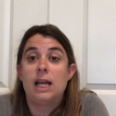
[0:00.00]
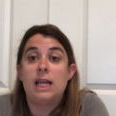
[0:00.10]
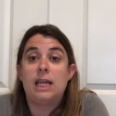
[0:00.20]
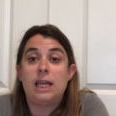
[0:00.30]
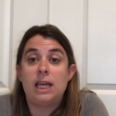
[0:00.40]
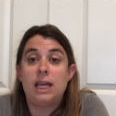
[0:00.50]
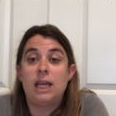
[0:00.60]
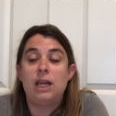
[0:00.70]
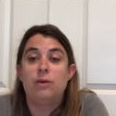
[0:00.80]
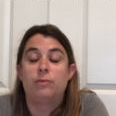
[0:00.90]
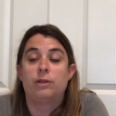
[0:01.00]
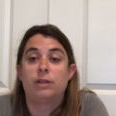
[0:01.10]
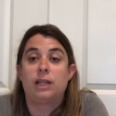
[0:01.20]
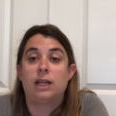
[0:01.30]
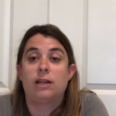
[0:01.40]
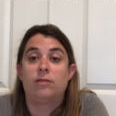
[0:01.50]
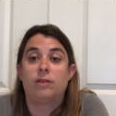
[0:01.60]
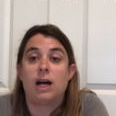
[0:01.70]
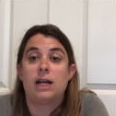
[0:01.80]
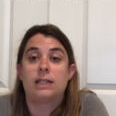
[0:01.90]
he will give
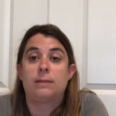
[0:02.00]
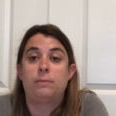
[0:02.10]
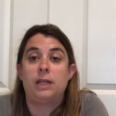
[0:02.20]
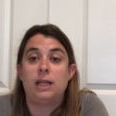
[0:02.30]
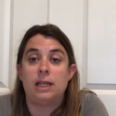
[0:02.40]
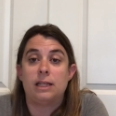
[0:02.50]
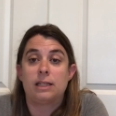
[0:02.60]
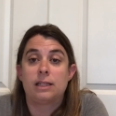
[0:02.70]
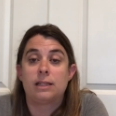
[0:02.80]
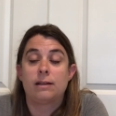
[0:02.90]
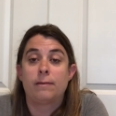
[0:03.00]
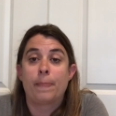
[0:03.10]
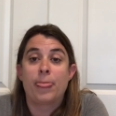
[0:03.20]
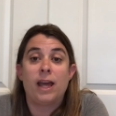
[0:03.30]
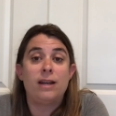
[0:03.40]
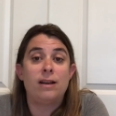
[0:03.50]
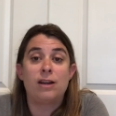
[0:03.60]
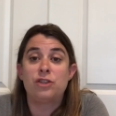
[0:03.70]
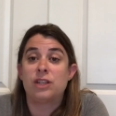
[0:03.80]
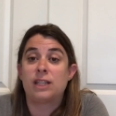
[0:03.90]
us peace. And
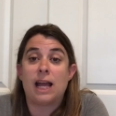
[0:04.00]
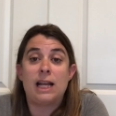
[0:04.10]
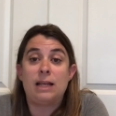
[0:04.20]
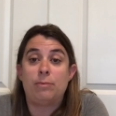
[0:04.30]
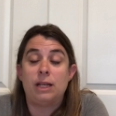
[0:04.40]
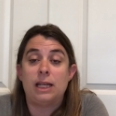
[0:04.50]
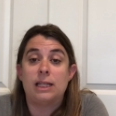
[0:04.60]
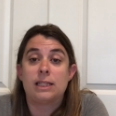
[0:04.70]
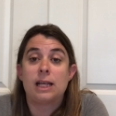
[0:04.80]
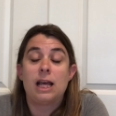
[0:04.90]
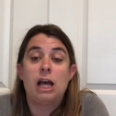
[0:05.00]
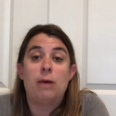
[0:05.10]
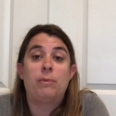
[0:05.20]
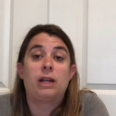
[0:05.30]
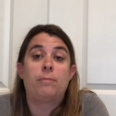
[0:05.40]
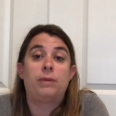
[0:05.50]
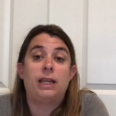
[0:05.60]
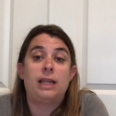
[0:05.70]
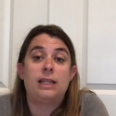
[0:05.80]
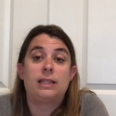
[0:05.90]
not just any peace, but a
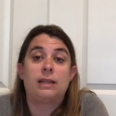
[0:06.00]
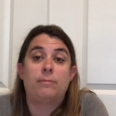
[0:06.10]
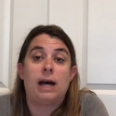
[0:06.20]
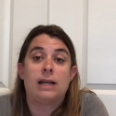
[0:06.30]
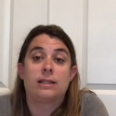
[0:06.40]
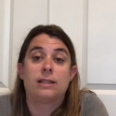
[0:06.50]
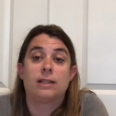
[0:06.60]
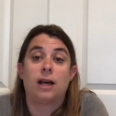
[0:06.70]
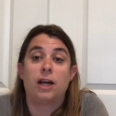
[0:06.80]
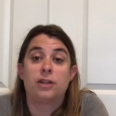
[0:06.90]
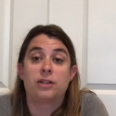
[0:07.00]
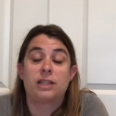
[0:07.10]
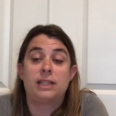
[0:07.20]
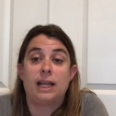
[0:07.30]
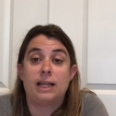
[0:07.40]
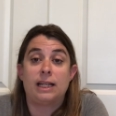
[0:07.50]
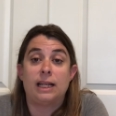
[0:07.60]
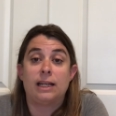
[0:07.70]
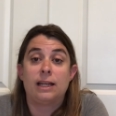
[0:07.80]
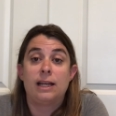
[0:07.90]
peace that passes
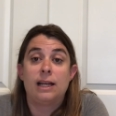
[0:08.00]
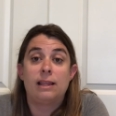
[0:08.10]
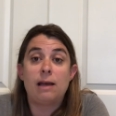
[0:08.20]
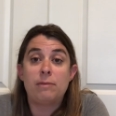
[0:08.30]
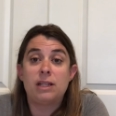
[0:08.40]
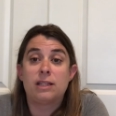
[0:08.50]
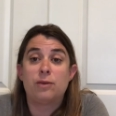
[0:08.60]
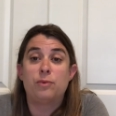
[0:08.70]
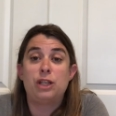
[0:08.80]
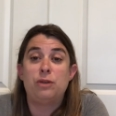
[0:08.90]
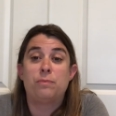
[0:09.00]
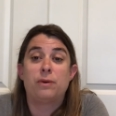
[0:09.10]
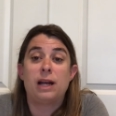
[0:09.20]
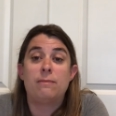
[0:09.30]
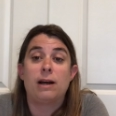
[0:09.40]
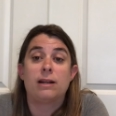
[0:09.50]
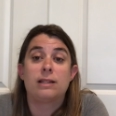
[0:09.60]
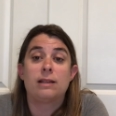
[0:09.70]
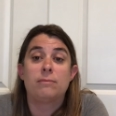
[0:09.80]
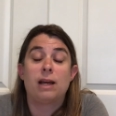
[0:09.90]
understanding. That means that when you pray about it,
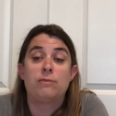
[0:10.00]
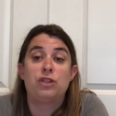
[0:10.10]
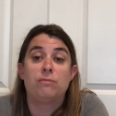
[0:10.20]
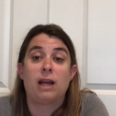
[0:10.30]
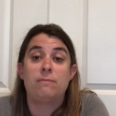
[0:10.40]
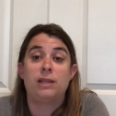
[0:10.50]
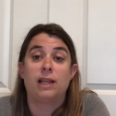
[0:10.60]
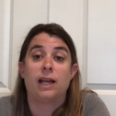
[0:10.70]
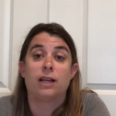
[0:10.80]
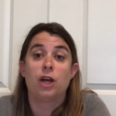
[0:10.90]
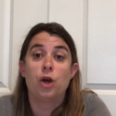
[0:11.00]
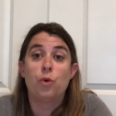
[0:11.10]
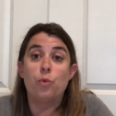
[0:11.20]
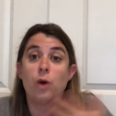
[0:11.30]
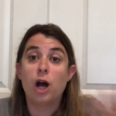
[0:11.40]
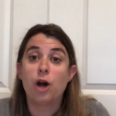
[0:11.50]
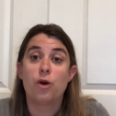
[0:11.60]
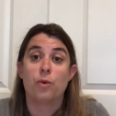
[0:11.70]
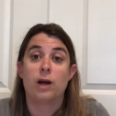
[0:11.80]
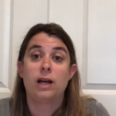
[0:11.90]
sometimes you might be like,
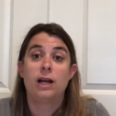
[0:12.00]
Whoa,